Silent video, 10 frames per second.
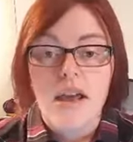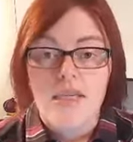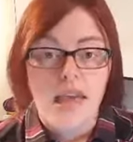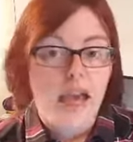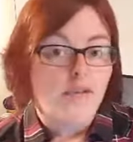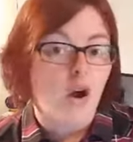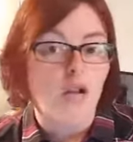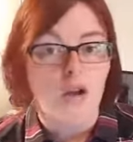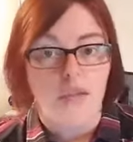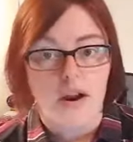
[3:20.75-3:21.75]
they have it
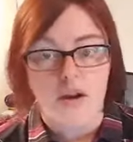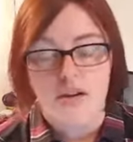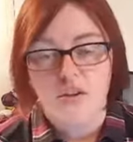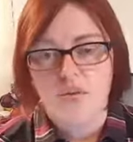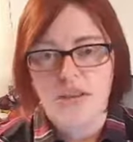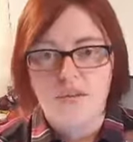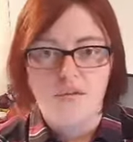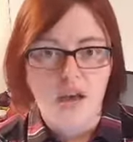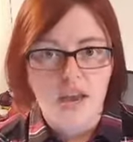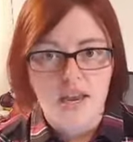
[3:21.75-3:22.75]
all on there, and it's really
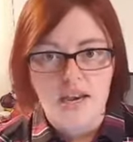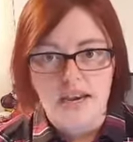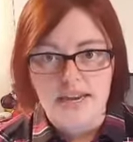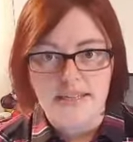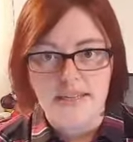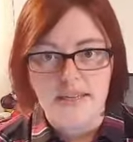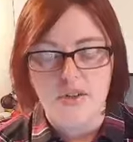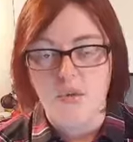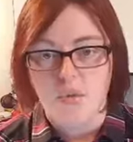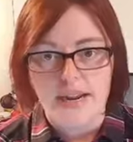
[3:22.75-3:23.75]
fun and easy
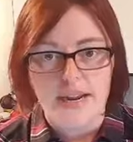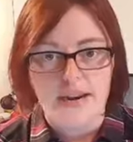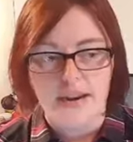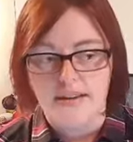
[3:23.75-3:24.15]
to read.